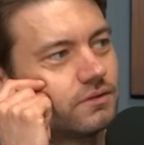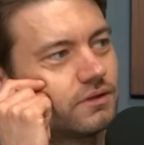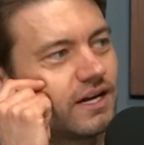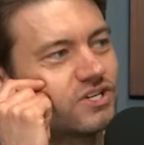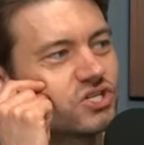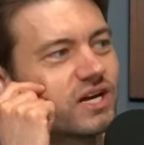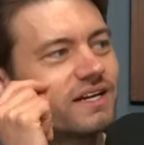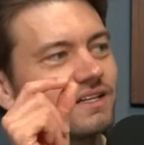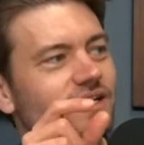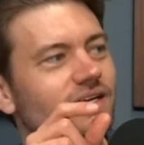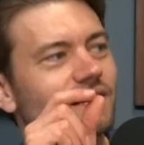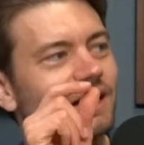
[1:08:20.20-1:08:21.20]

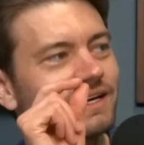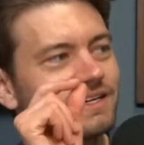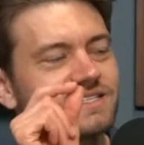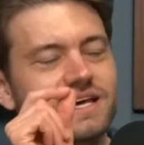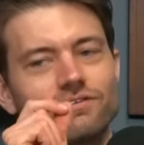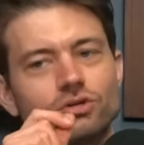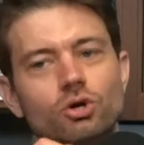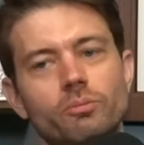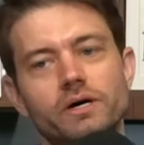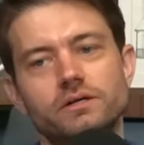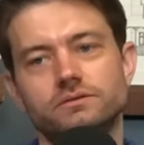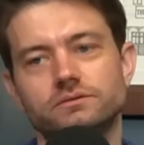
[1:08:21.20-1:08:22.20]
a pair that looks save a little bit.